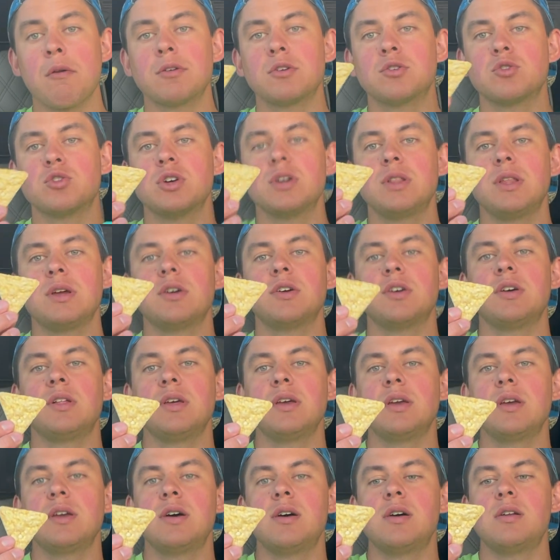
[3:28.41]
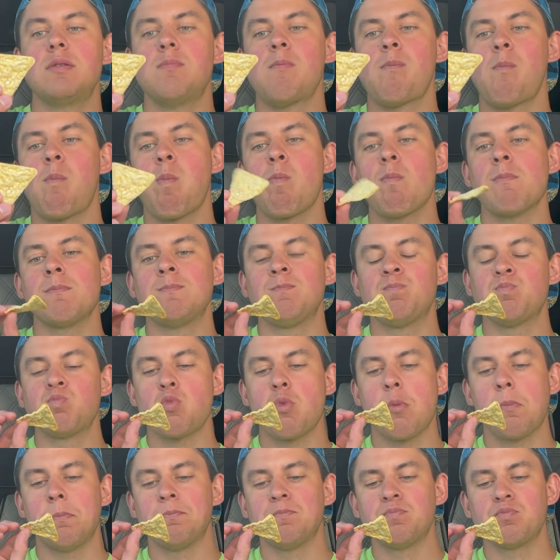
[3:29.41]
Really good.
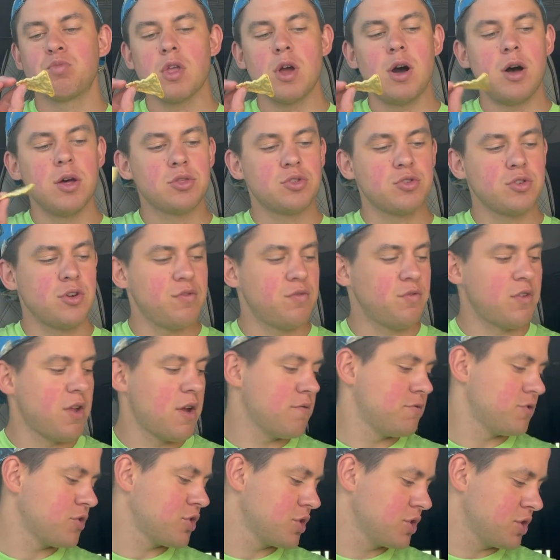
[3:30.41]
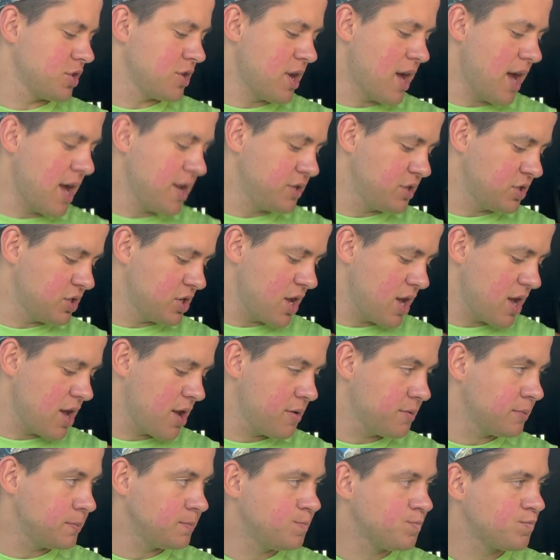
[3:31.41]
All three flavors are good. I'd say
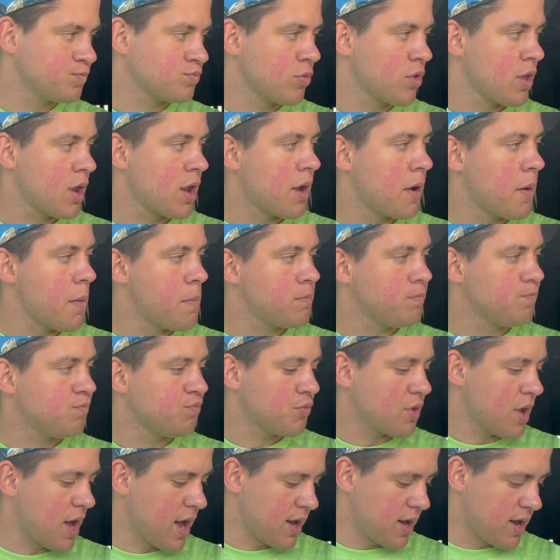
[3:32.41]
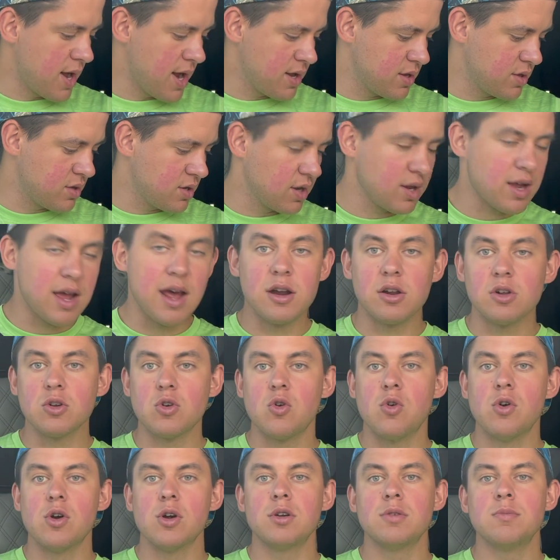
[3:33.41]
I like the kettle
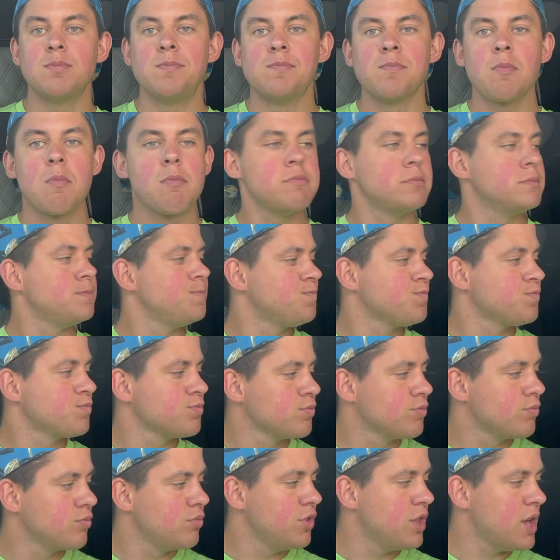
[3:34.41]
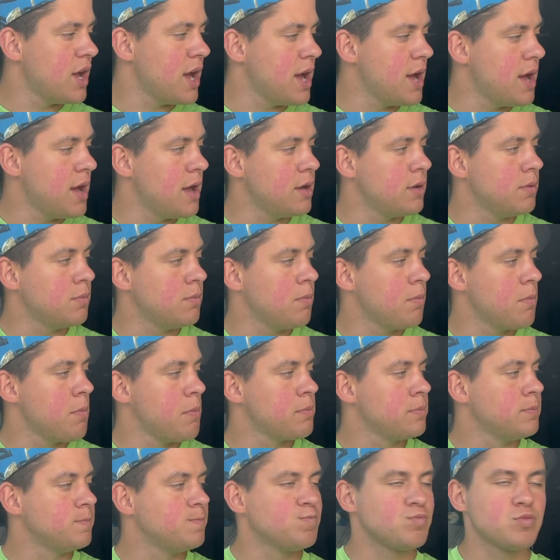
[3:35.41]
corn,
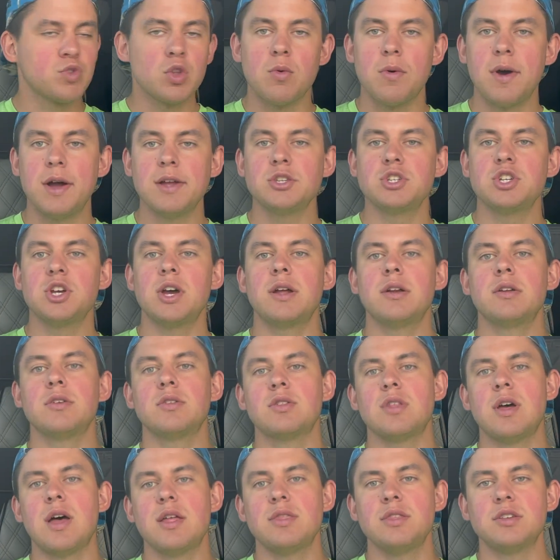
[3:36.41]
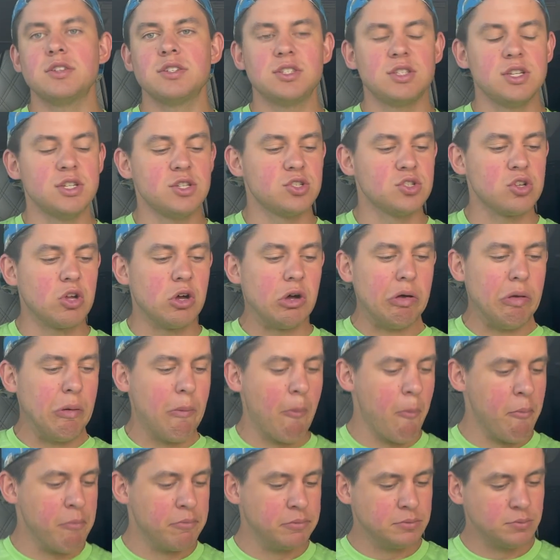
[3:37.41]
then the white cheddar, then the sea salt.
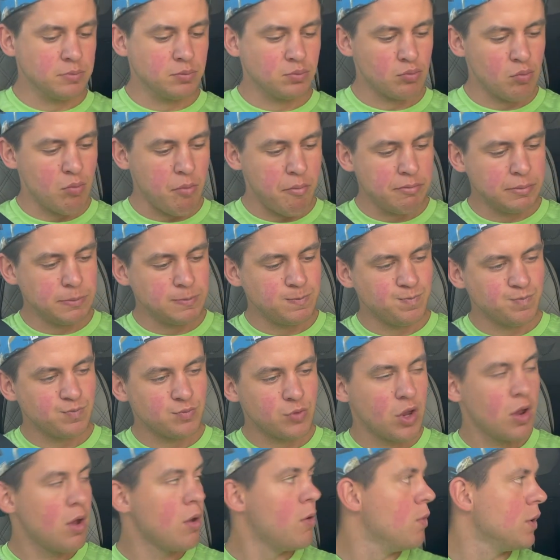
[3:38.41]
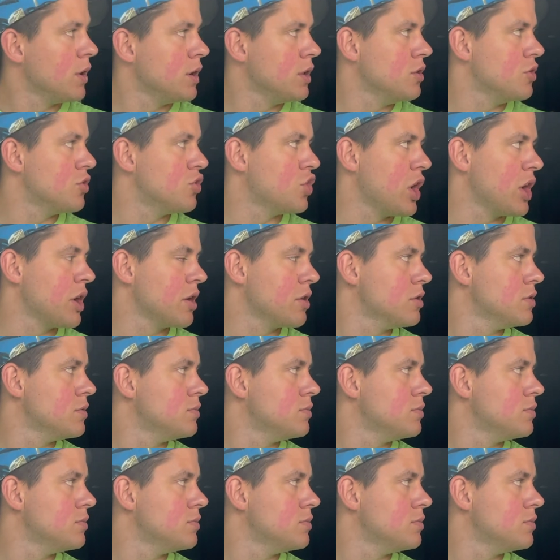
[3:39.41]
What do you think?